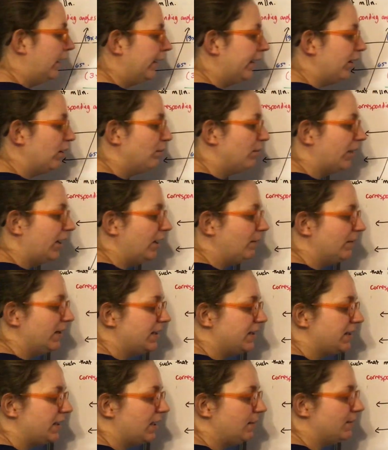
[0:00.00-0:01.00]
Combine my
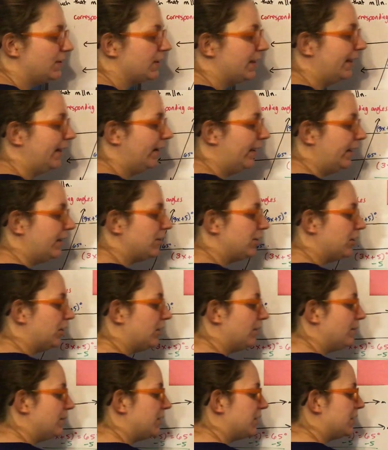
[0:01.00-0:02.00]
same side like
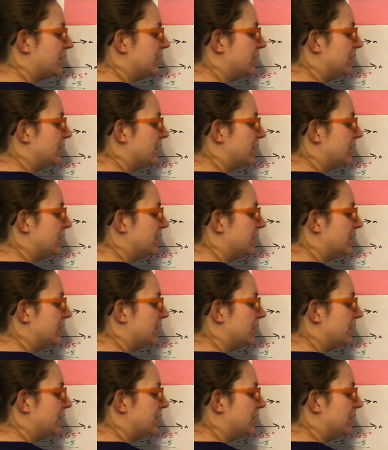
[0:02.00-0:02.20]
terms.